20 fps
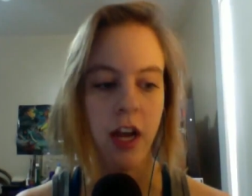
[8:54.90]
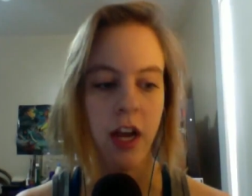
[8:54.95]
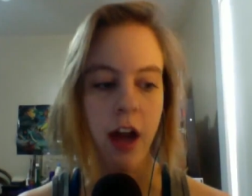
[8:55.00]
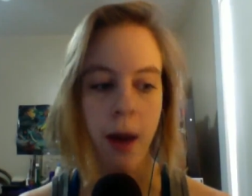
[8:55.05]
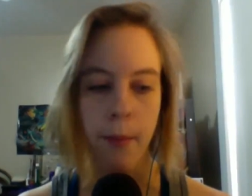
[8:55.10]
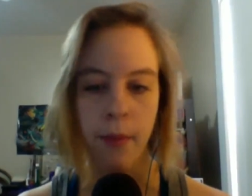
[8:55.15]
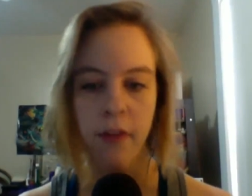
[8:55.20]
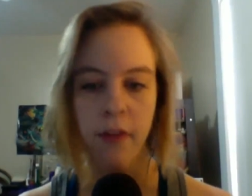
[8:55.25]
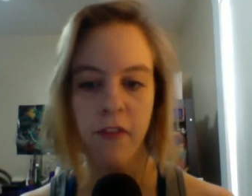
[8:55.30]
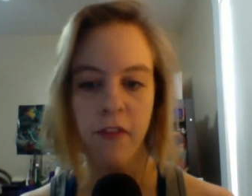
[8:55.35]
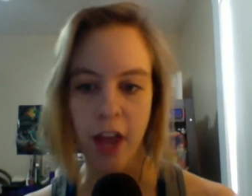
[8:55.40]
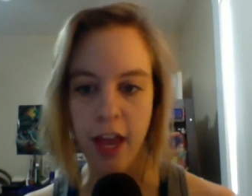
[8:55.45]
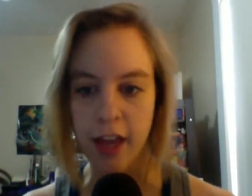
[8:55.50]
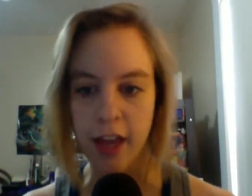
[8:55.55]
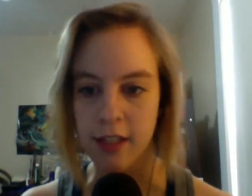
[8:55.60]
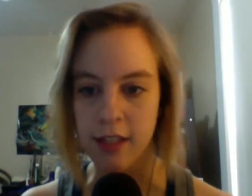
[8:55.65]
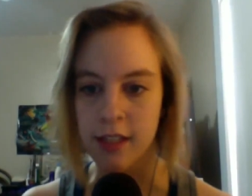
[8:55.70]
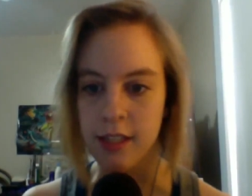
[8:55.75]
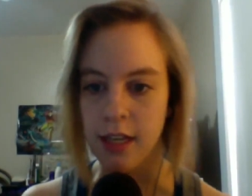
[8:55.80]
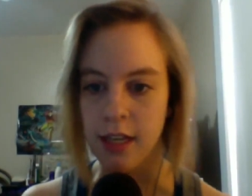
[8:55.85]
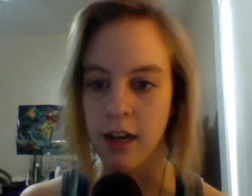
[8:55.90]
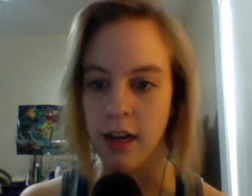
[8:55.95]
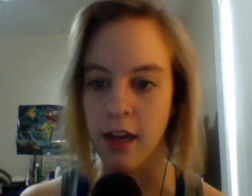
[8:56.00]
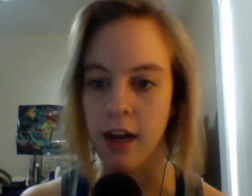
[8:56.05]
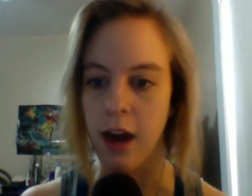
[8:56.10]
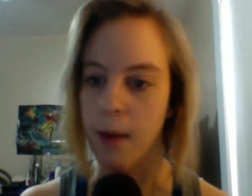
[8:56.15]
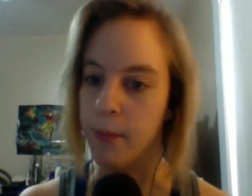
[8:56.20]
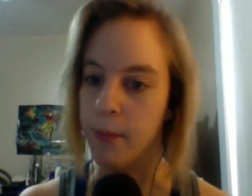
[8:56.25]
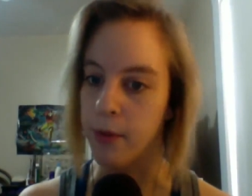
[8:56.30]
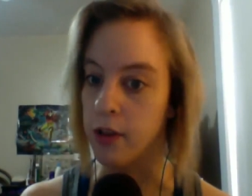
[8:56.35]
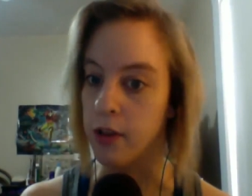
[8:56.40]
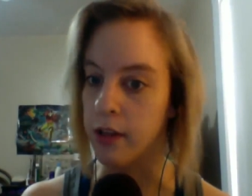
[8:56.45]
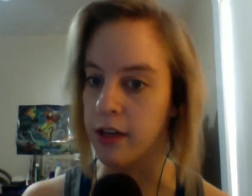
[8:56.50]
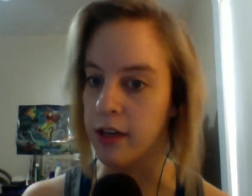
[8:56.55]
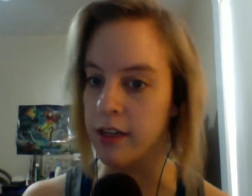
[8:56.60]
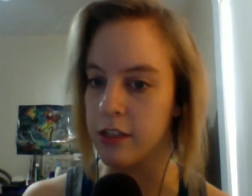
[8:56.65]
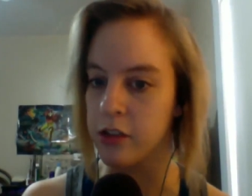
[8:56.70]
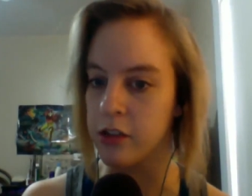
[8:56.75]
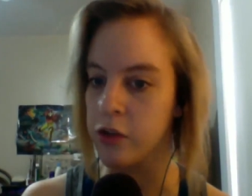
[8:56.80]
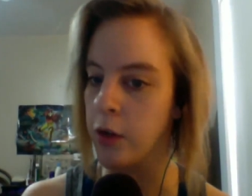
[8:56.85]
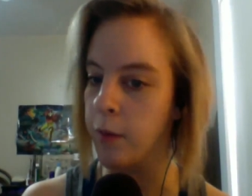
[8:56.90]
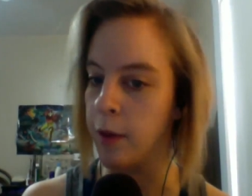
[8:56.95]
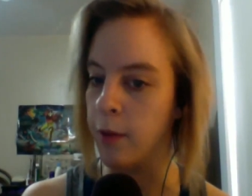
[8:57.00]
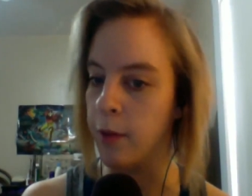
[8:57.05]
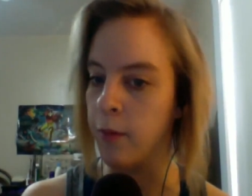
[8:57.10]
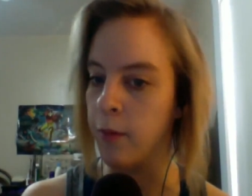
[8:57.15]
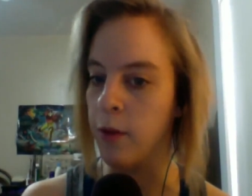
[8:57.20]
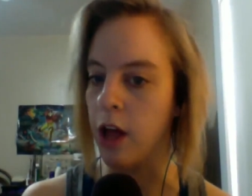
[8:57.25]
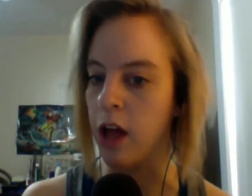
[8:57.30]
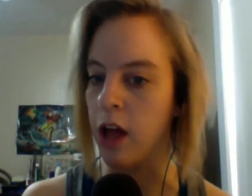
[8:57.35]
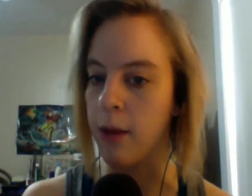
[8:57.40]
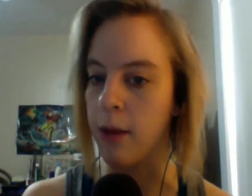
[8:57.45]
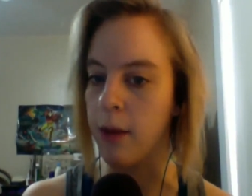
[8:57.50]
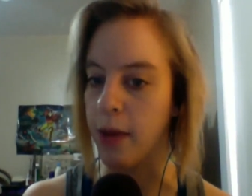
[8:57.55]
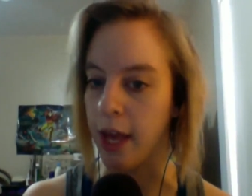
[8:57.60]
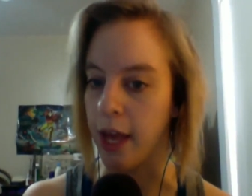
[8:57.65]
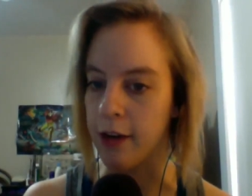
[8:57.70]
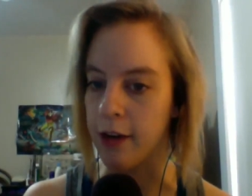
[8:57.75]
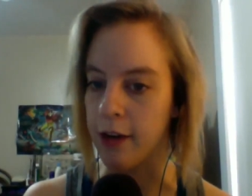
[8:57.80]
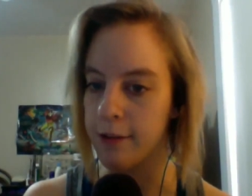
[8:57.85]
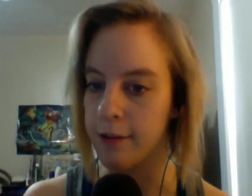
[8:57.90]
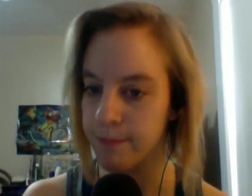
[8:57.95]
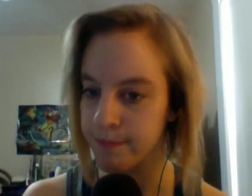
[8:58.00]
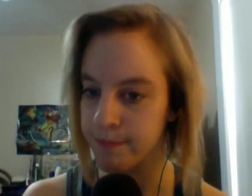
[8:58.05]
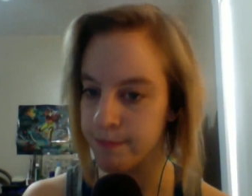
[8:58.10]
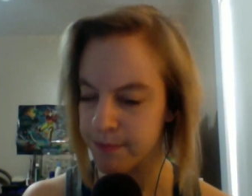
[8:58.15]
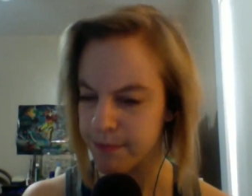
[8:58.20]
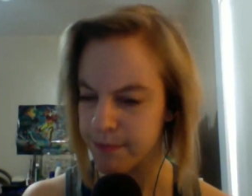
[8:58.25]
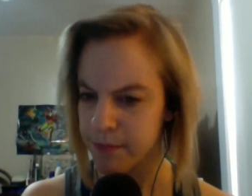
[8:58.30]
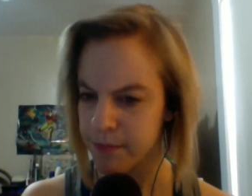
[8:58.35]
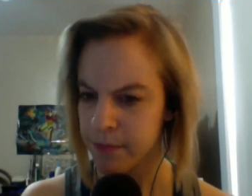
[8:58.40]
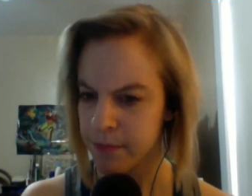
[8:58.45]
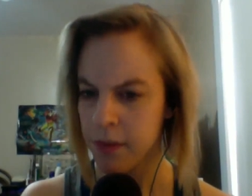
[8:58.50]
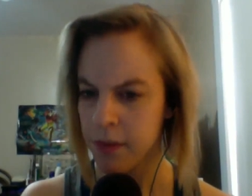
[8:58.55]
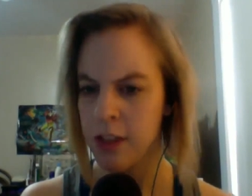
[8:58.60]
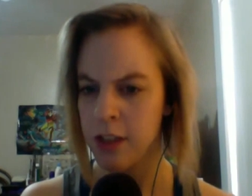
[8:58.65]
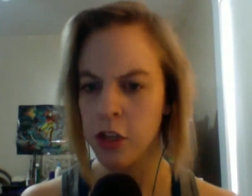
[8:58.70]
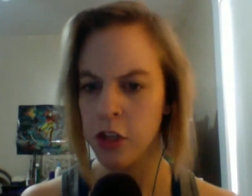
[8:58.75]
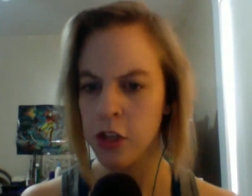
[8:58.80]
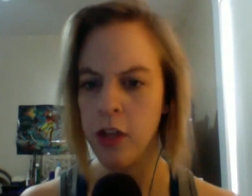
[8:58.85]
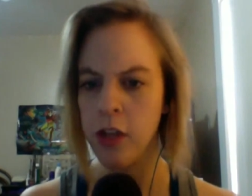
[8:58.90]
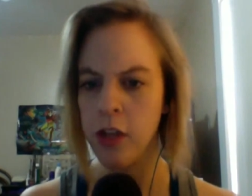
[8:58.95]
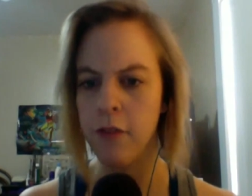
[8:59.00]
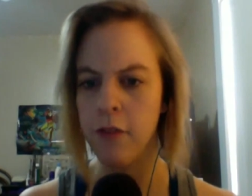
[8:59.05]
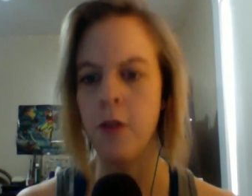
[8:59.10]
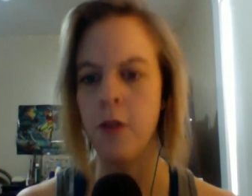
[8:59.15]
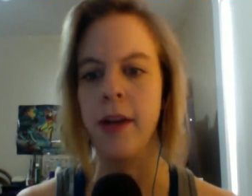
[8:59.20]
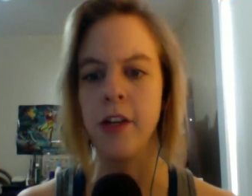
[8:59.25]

a couple fans and a couple industry people on a panel. So like for